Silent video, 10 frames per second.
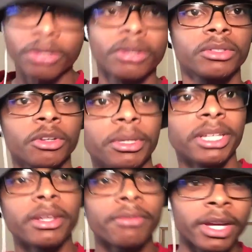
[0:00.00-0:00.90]
you know, it's going
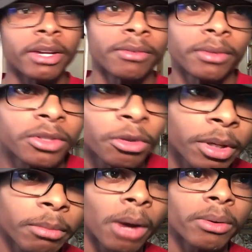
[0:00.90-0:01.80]
to be a different interview. It's
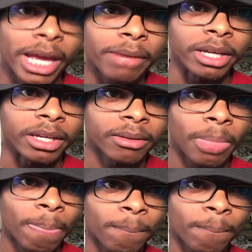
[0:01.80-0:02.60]
going to be about gaming